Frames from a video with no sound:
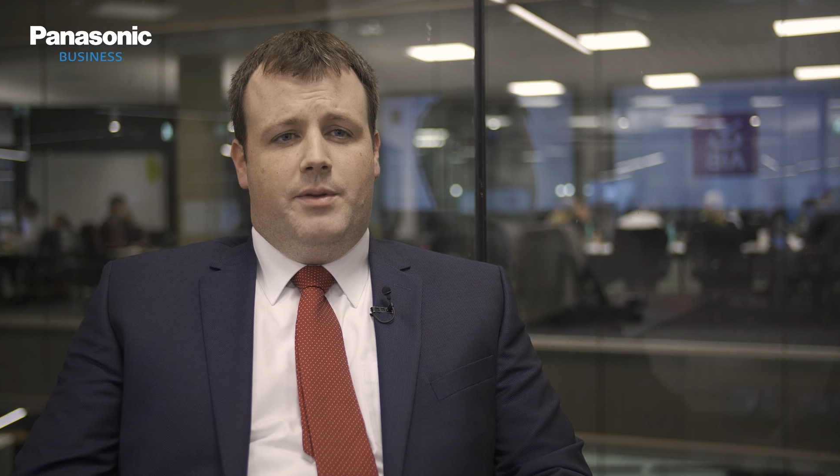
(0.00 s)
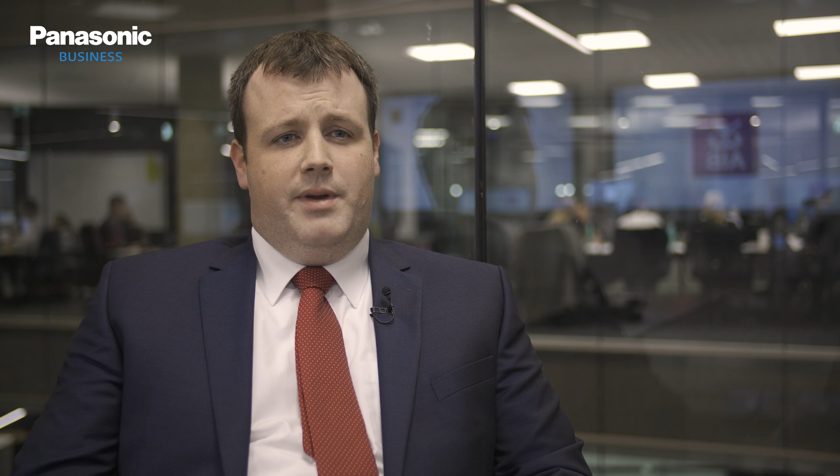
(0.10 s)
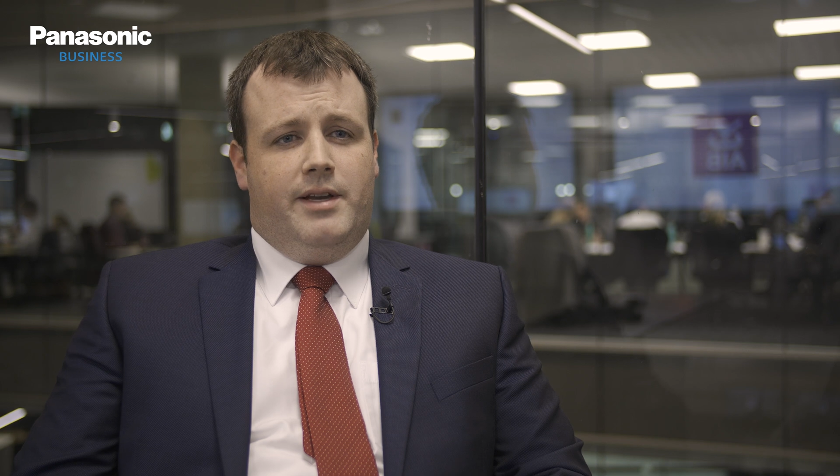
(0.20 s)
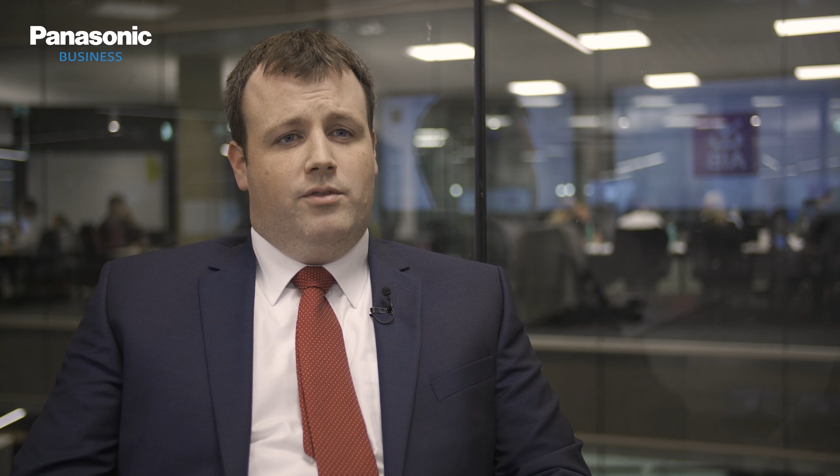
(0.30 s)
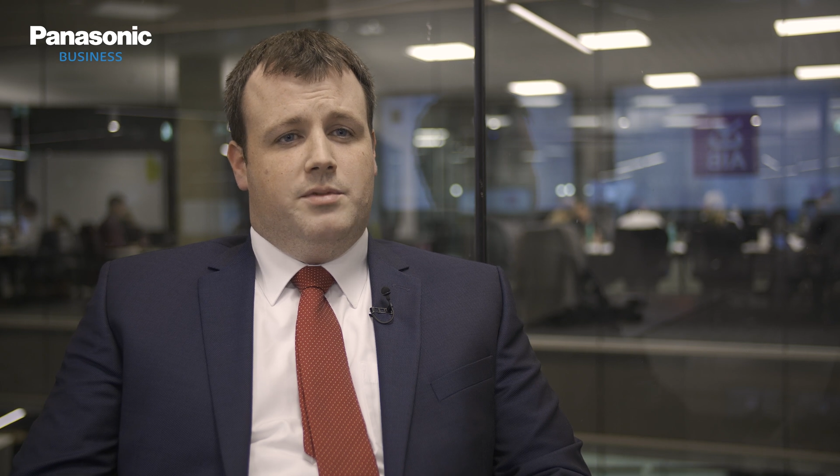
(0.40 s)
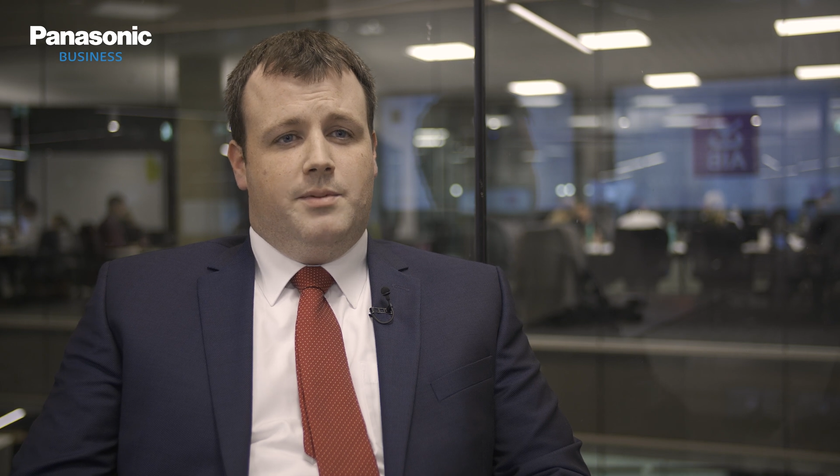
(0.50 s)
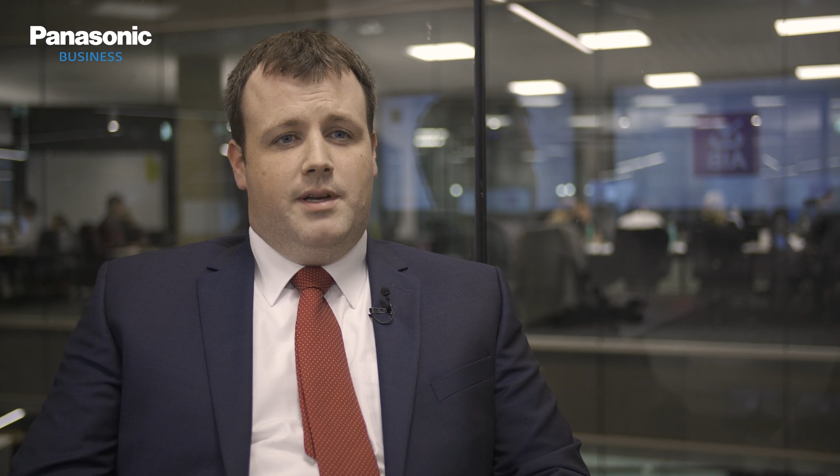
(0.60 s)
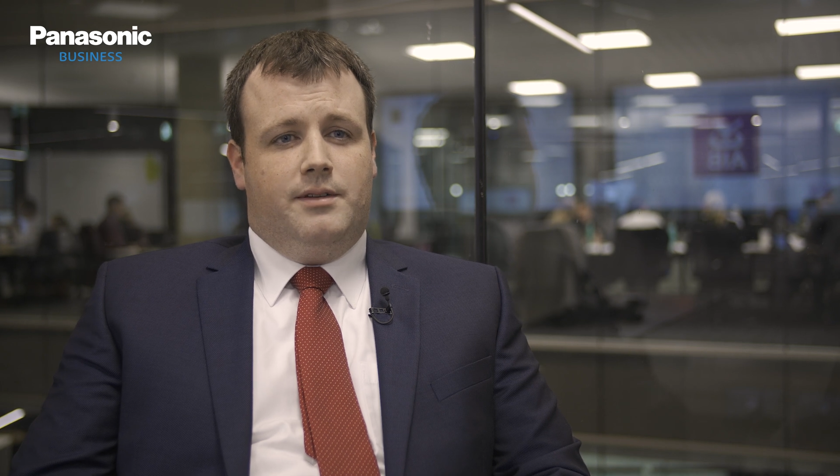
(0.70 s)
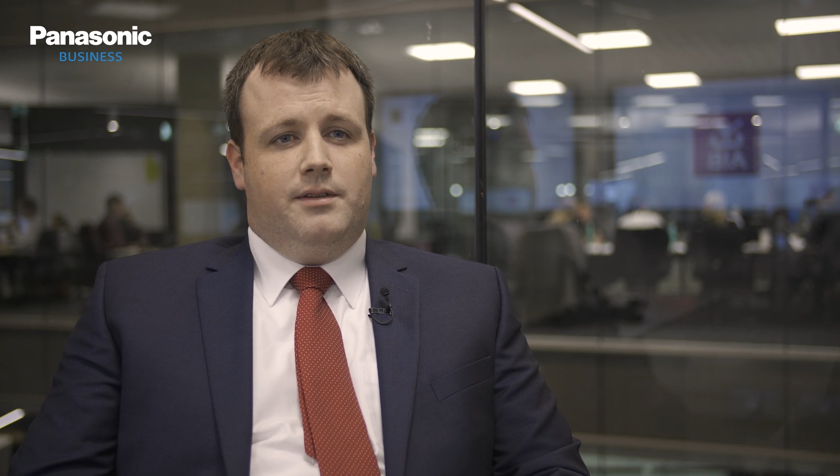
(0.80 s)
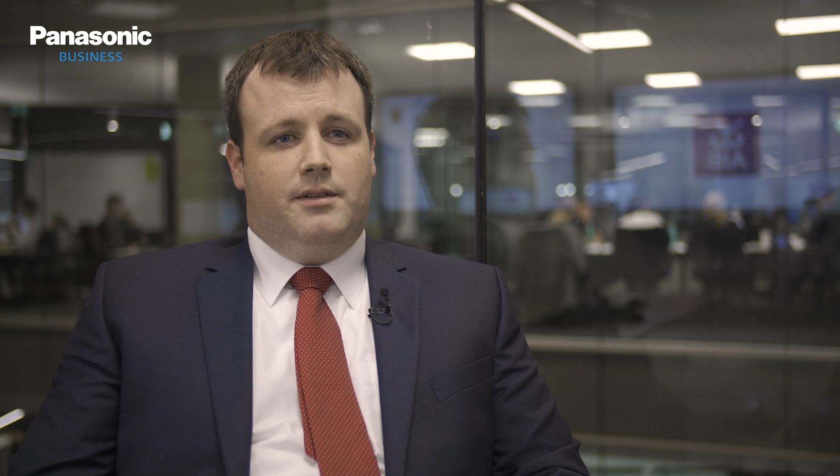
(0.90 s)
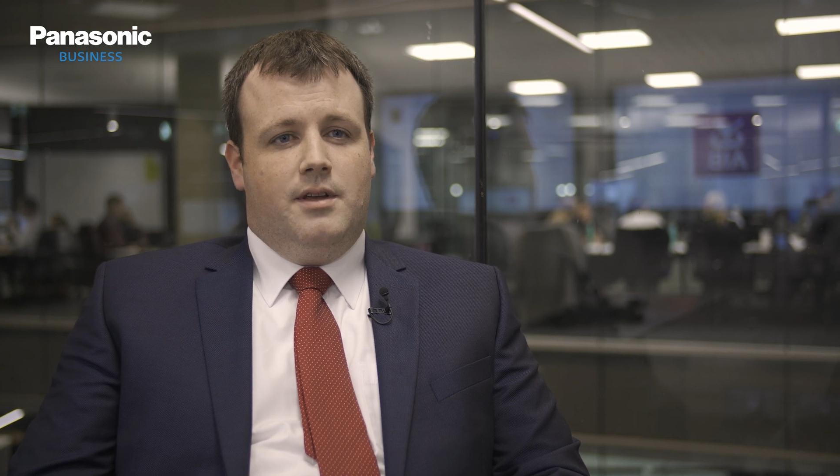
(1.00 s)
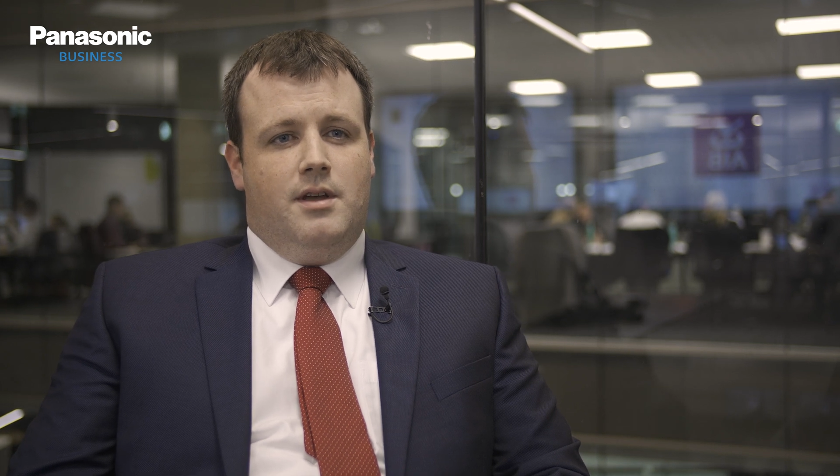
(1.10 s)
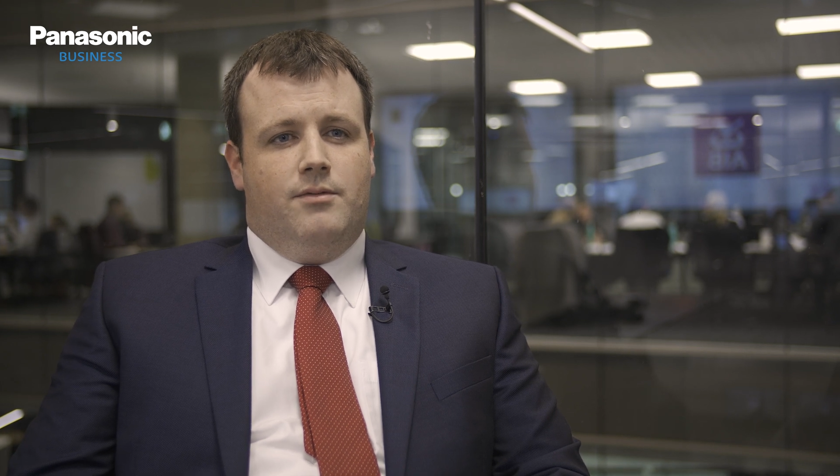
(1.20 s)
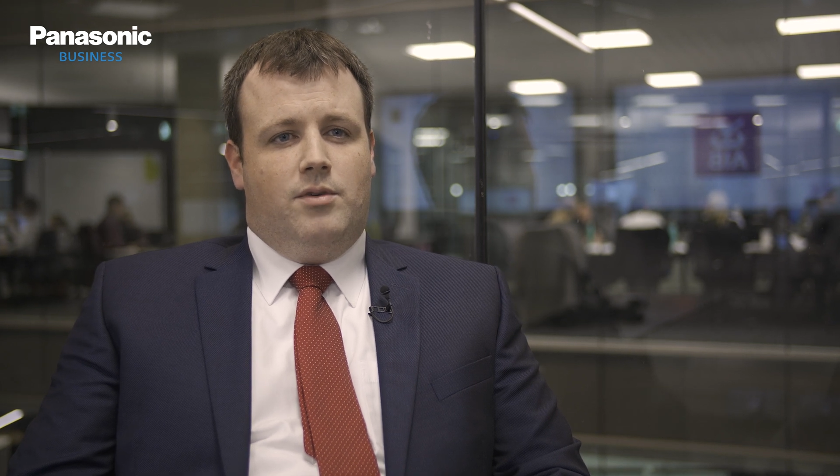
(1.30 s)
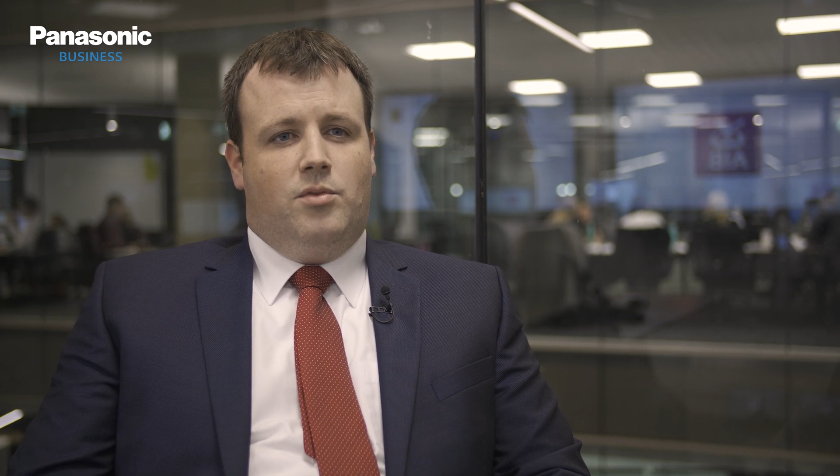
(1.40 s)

meeting room spaces for